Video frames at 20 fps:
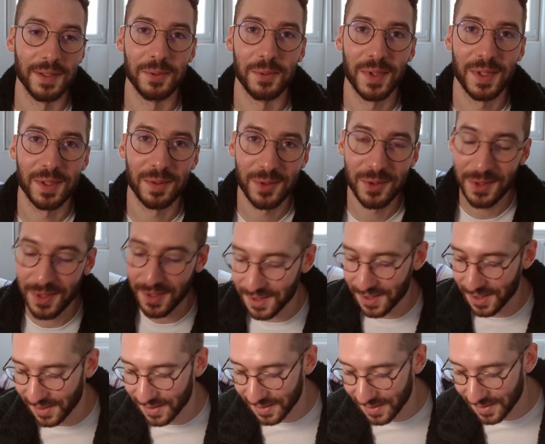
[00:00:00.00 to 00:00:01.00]
welcome to the
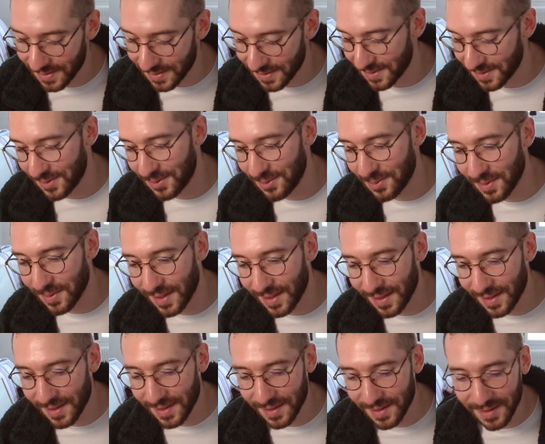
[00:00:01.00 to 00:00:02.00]
channel.
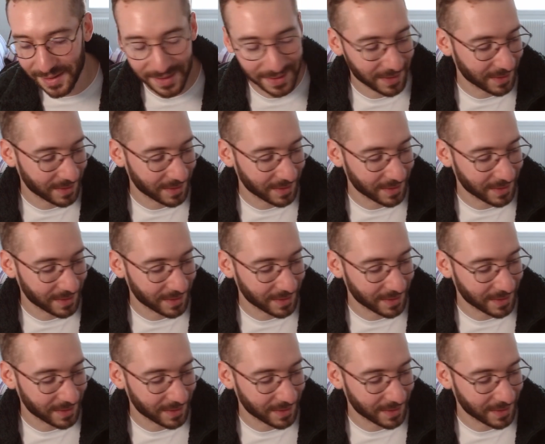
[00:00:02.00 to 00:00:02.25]
Today